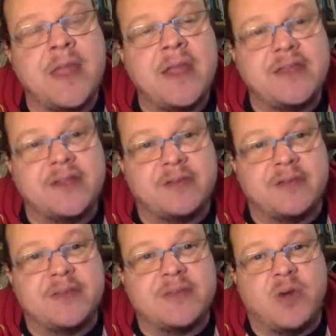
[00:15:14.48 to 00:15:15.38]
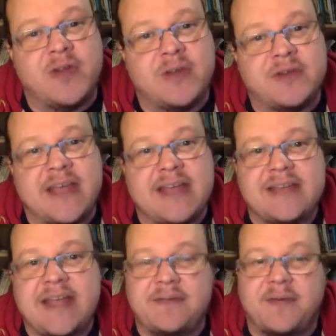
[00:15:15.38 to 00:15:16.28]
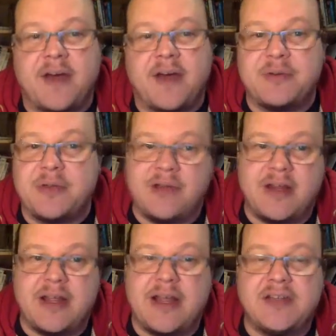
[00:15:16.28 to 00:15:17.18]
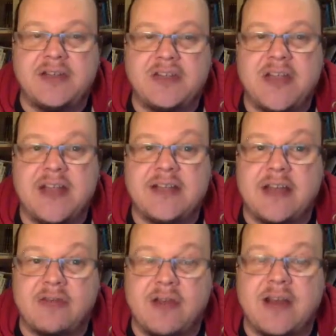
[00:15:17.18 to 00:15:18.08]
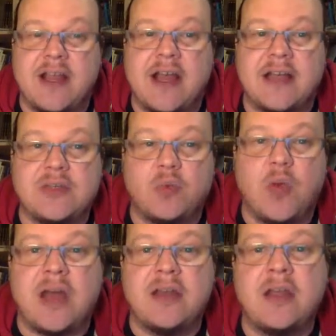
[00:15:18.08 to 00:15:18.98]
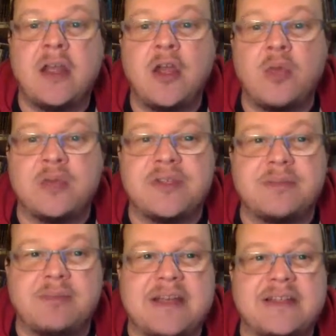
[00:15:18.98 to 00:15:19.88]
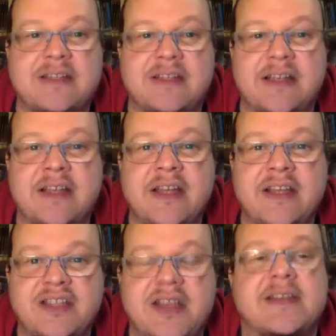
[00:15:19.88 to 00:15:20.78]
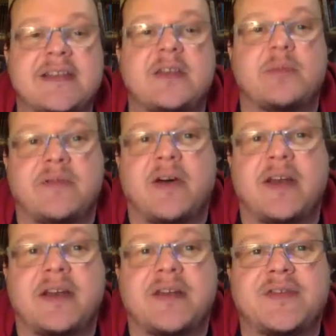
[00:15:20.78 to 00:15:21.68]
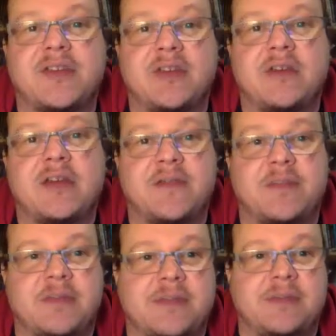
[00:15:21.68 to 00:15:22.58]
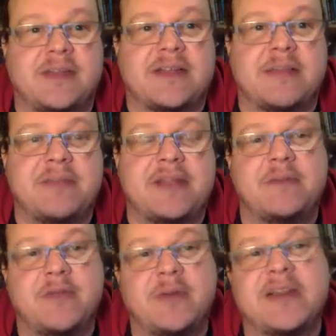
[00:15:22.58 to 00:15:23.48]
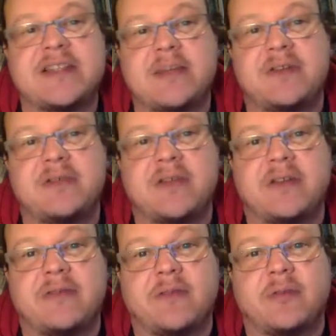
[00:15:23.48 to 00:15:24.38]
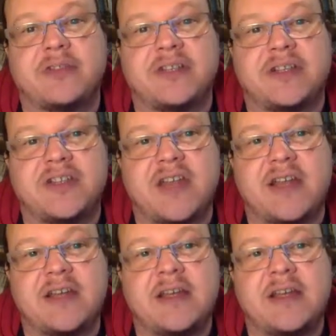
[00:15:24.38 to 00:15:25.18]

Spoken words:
So the reason why there was a head-to-head fight between credit cards and checks, and credit cards won, was that basically checks didn't provide enough security for the people accepting them. If you accepted a fraudulent check,